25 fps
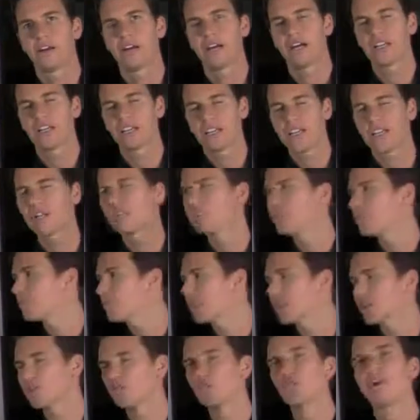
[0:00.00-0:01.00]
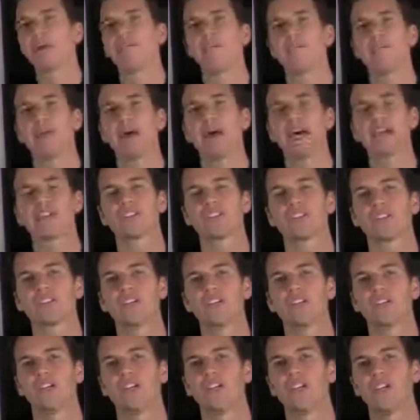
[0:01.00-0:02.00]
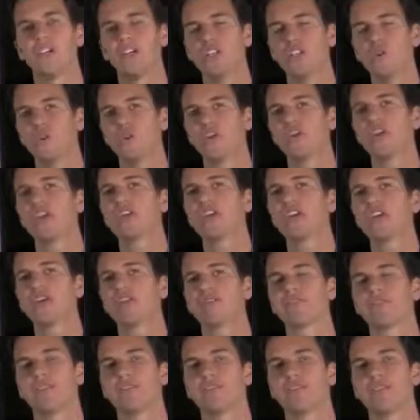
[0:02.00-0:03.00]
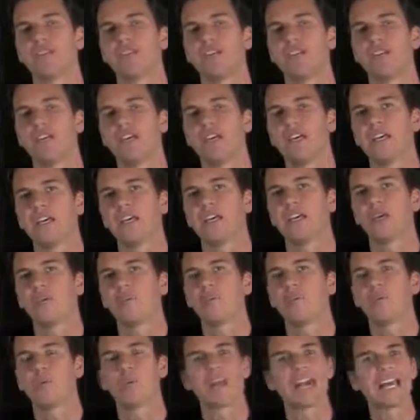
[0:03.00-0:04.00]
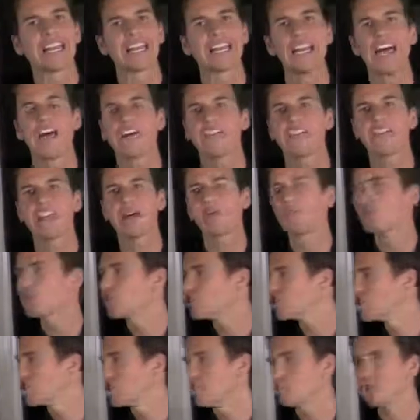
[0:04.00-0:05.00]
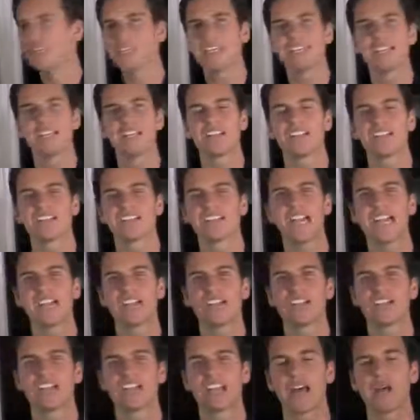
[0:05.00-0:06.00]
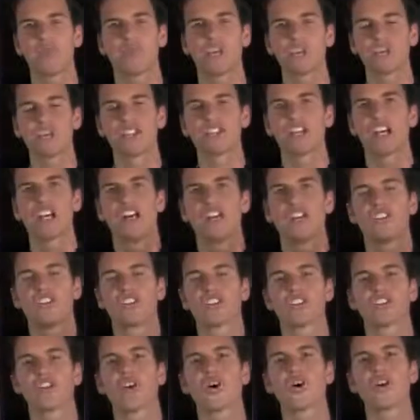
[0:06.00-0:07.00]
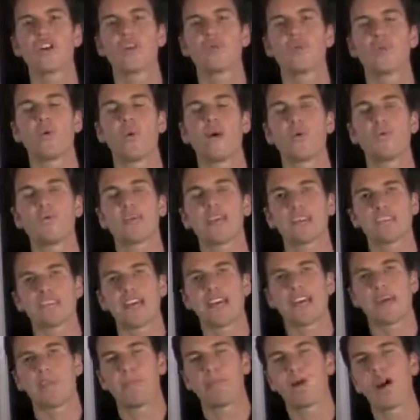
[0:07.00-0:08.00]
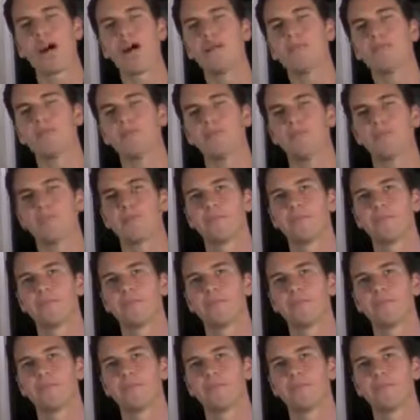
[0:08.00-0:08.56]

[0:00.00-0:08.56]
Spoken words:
I share this because you have a passion. You have a gift. But when I left, that was just the beginning stages. That was just the starting point because I had a problem.